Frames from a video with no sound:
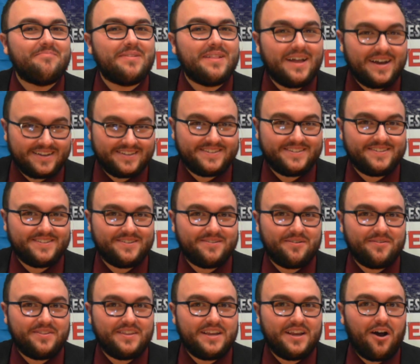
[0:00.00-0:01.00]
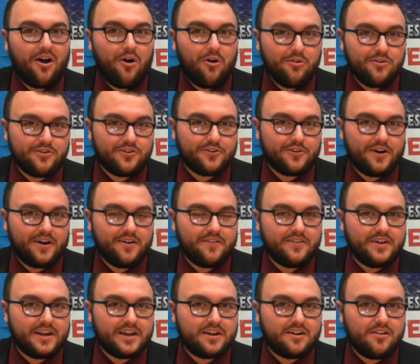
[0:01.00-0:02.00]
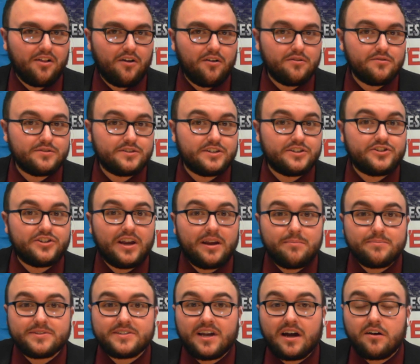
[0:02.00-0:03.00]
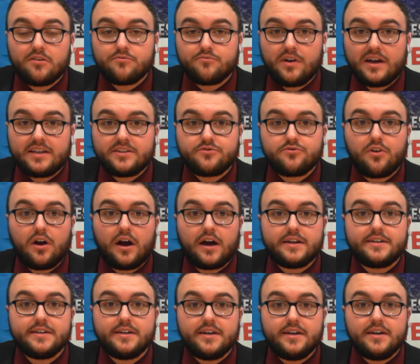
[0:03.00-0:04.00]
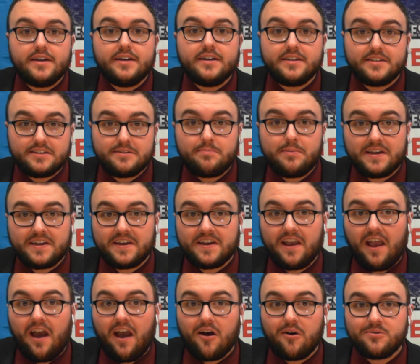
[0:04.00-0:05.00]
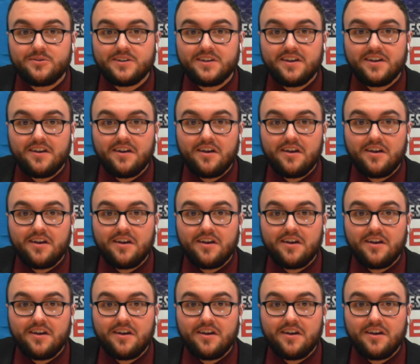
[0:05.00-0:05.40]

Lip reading: Plus, the owner of a closed Jamestown restaurant is speaking out.